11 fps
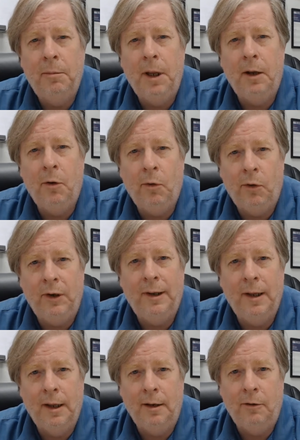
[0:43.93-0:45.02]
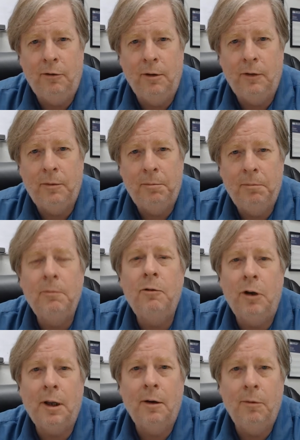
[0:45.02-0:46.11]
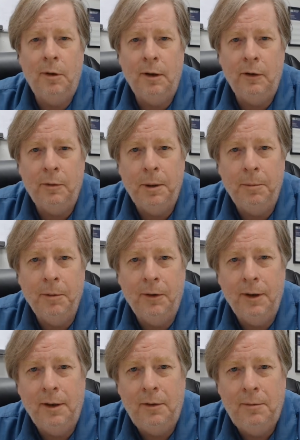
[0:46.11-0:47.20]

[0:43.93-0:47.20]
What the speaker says: and holding that interest. Check out what these people did.